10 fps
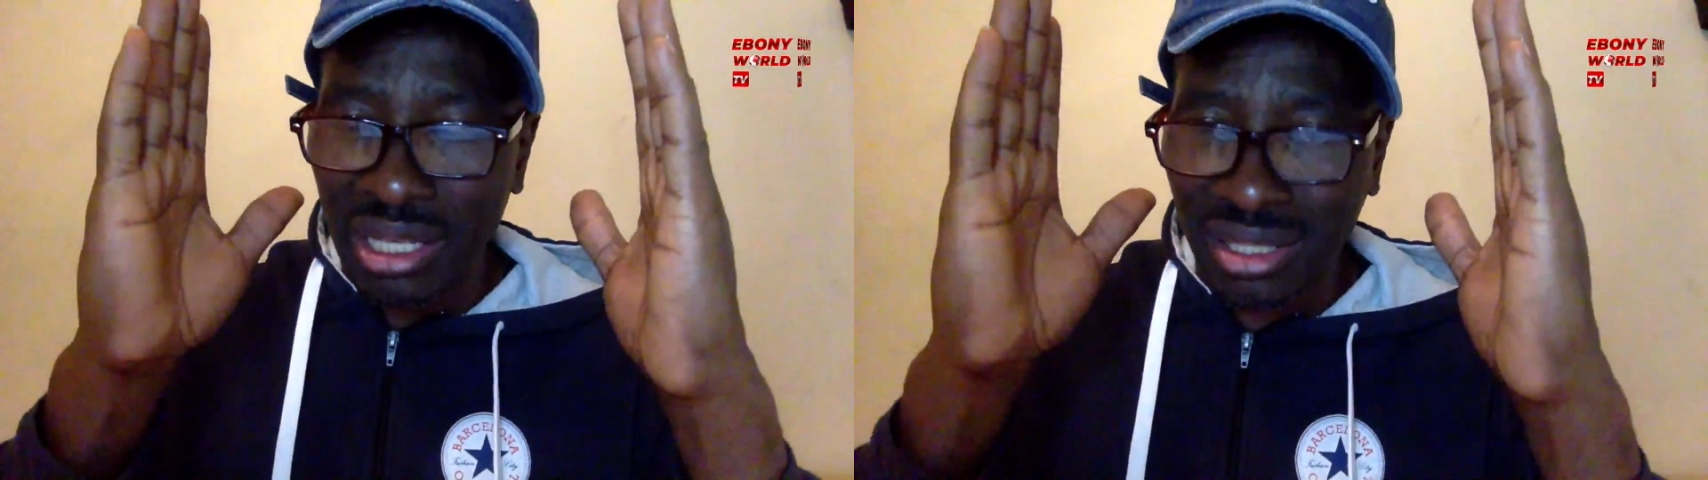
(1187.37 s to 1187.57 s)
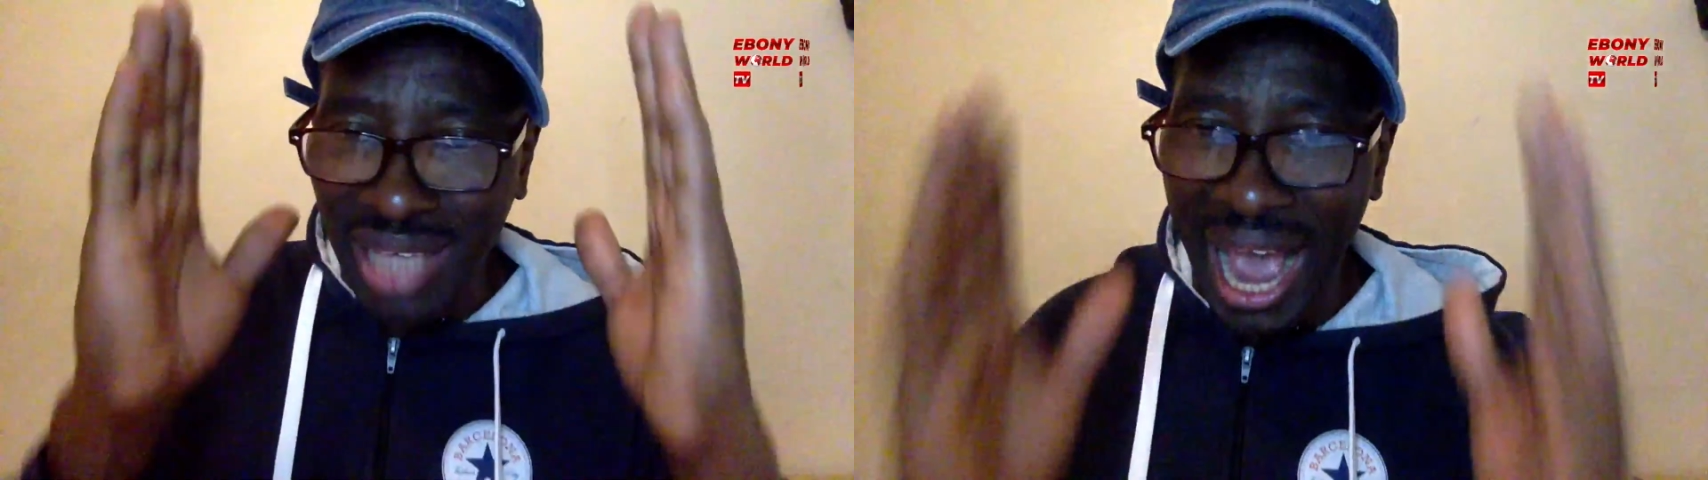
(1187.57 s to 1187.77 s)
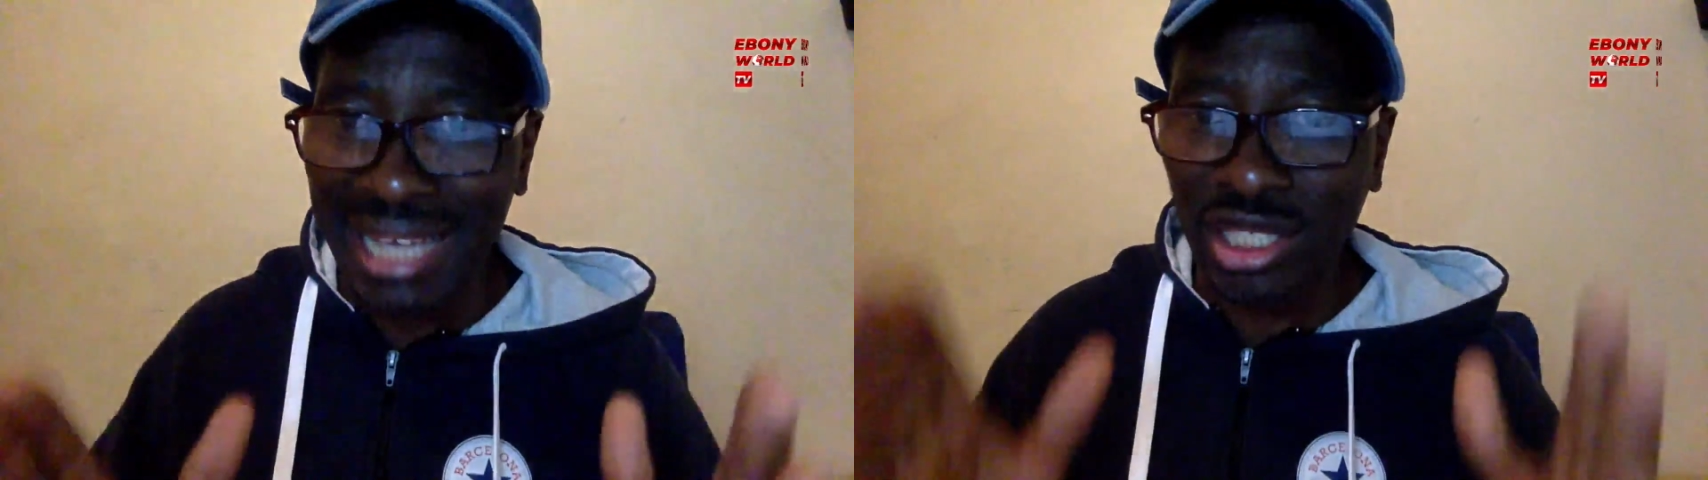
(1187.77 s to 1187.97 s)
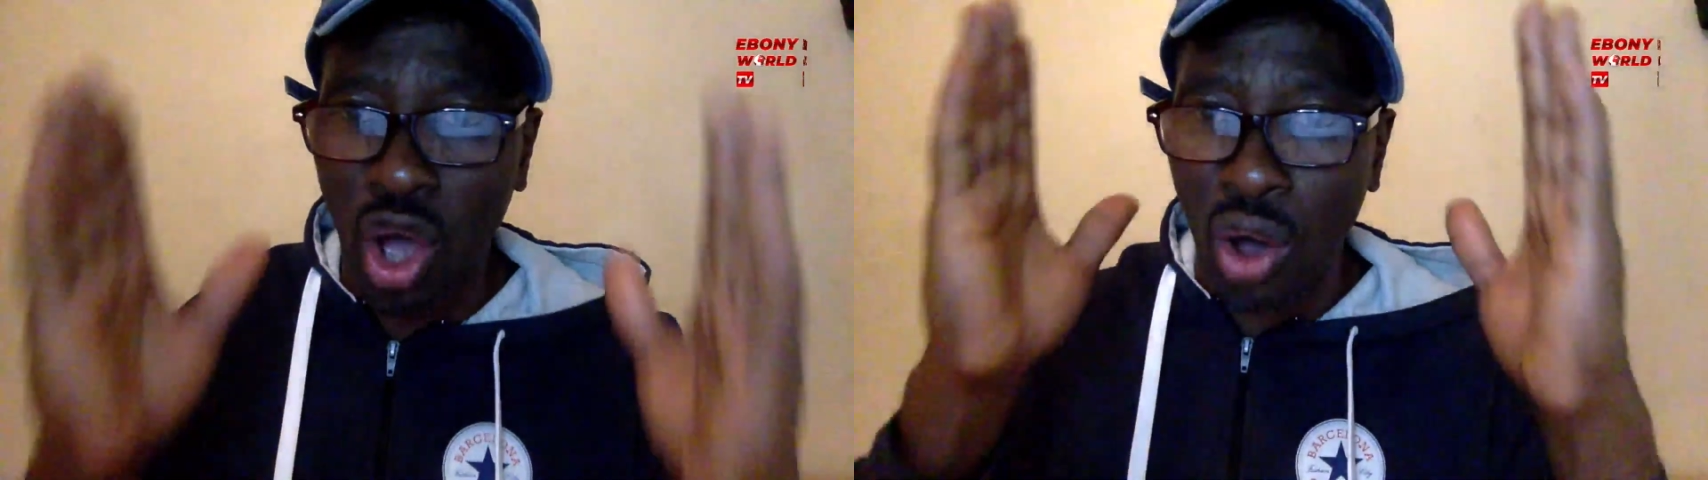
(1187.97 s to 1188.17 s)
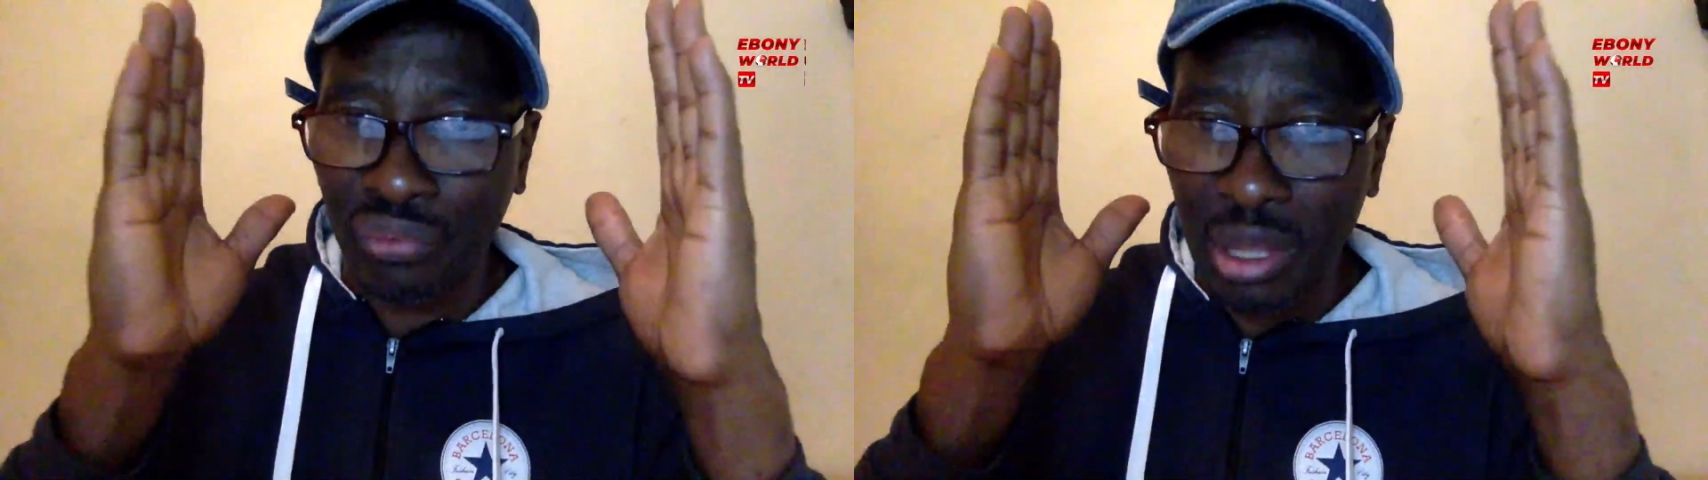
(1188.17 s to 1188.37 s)
size
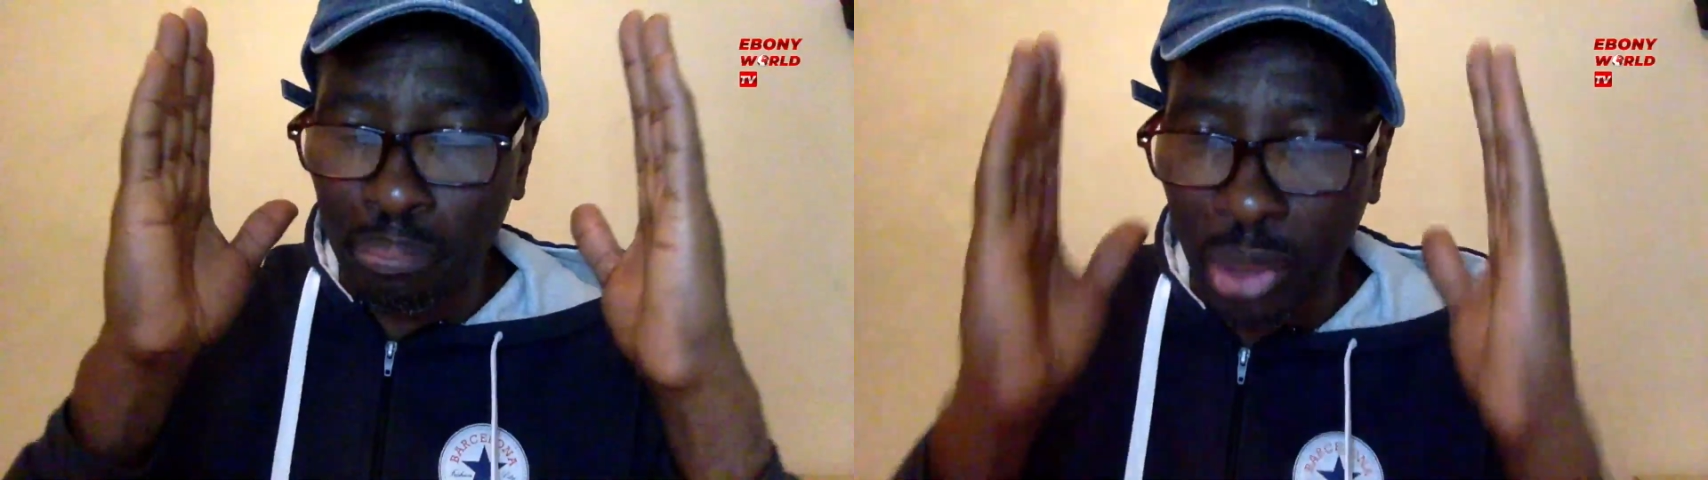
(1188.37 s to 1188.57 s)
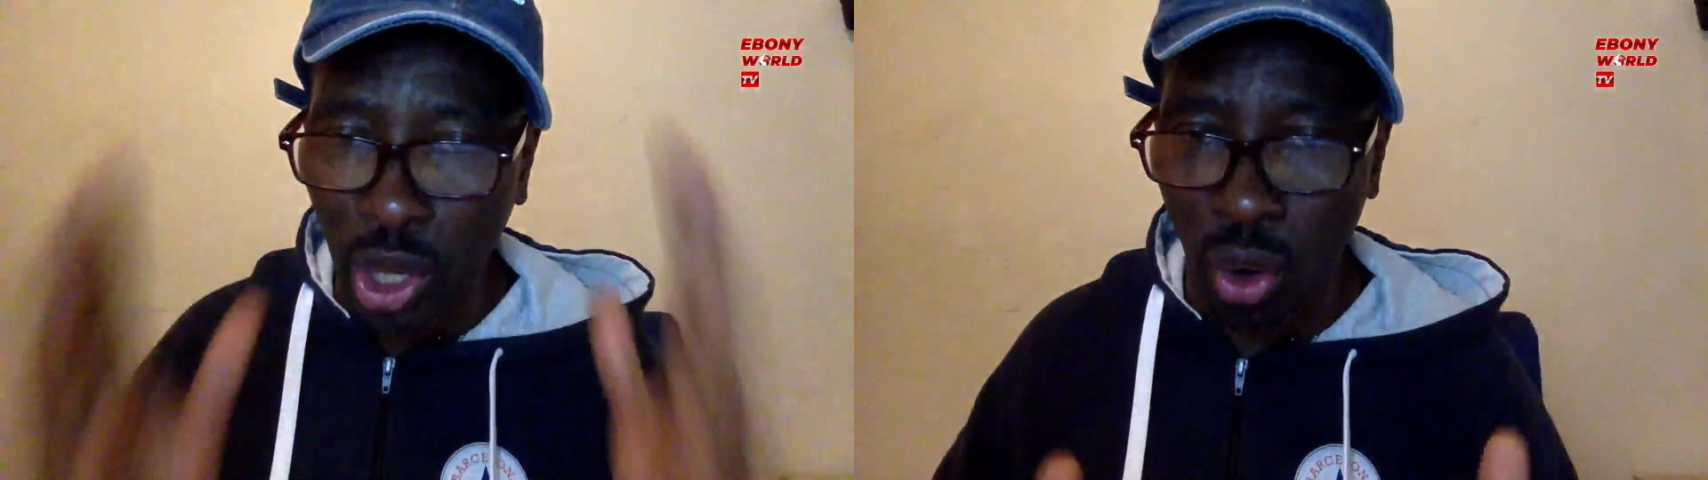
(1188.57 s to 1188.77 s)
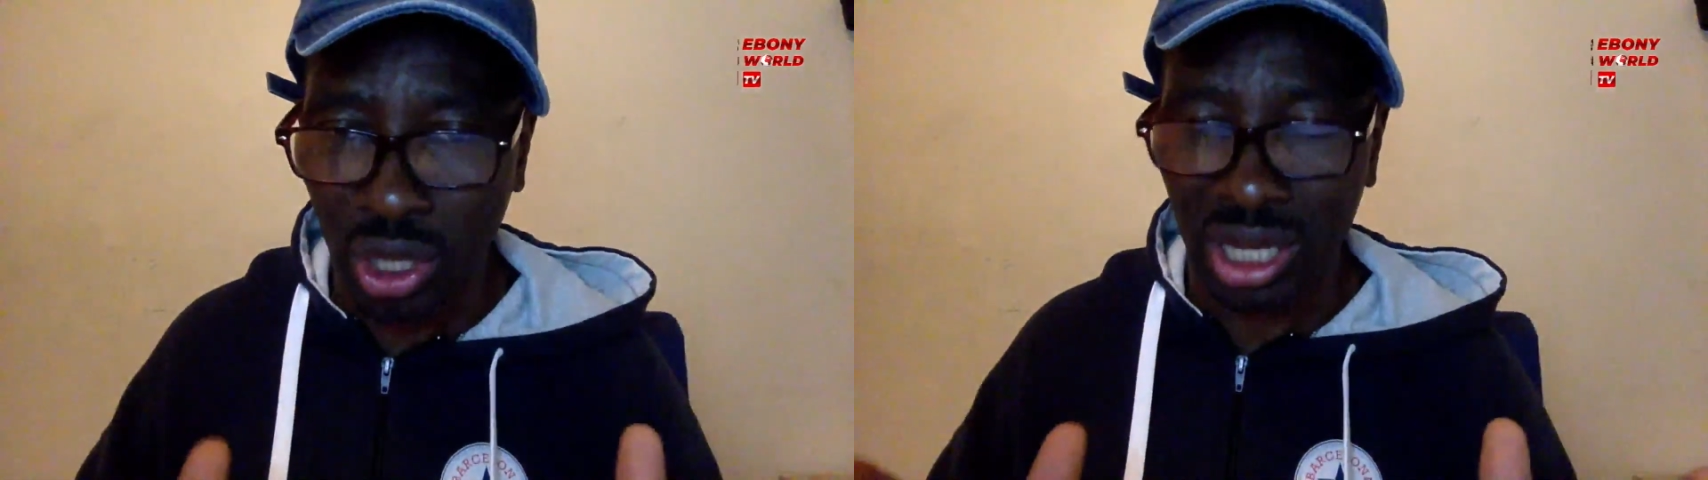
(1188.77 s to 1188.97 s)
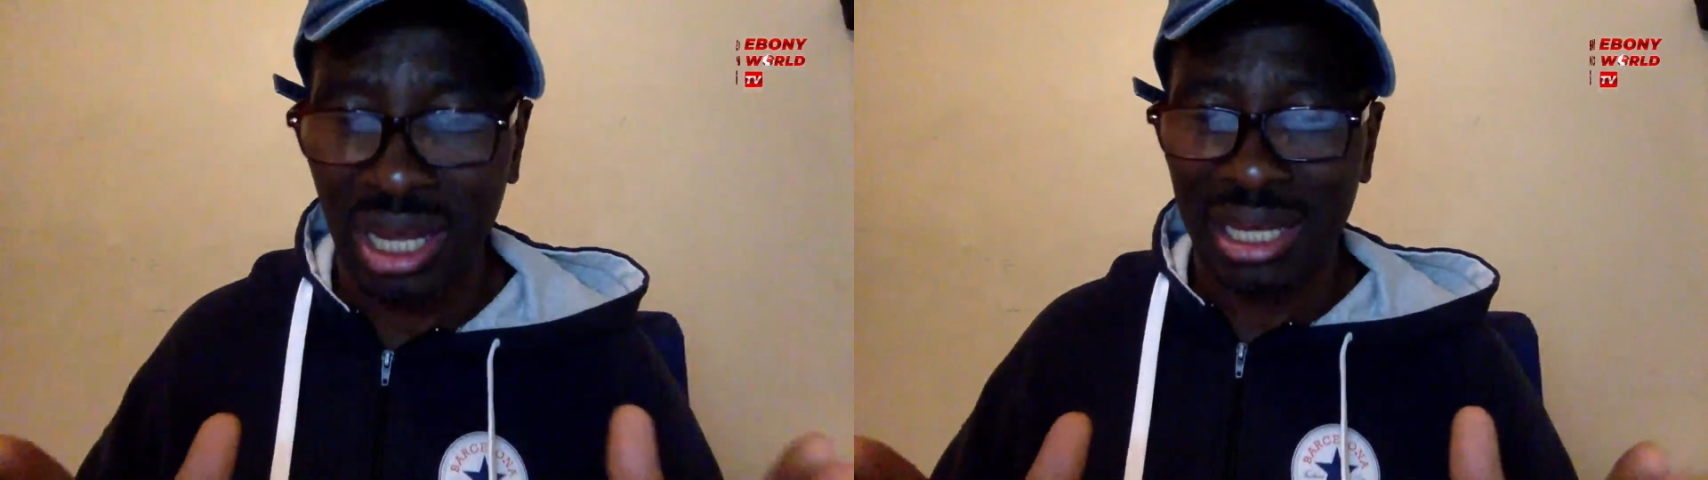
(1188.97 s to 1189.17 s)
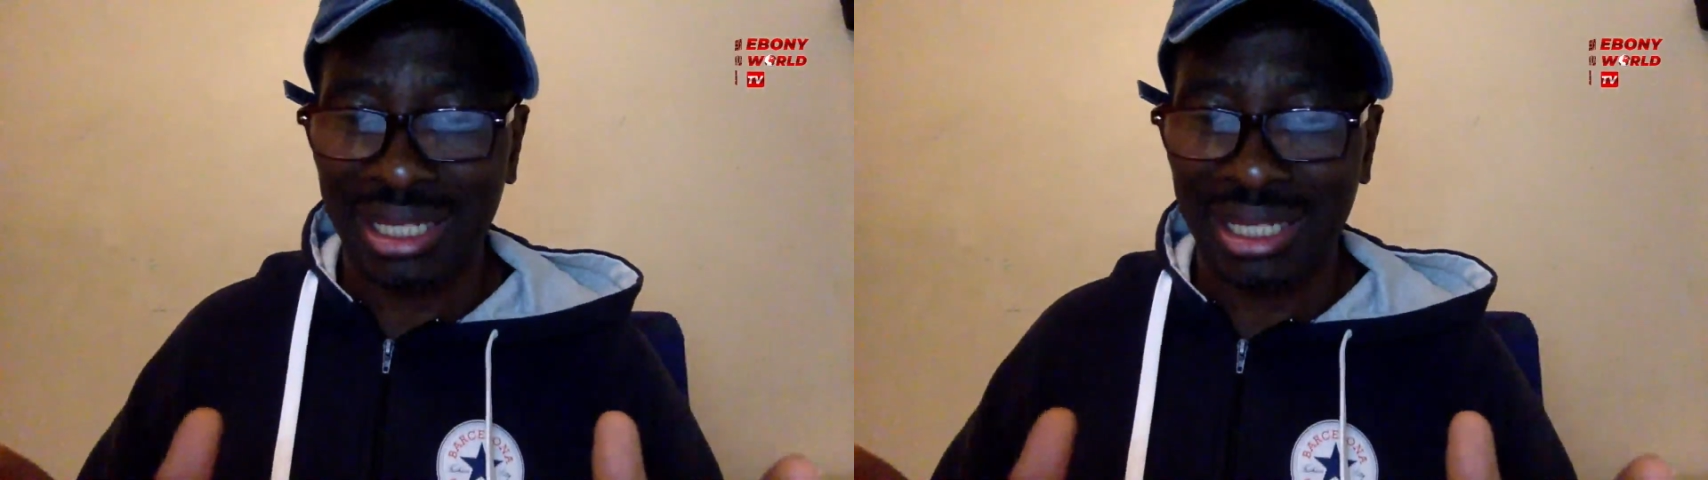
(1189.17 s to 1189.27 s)
of the block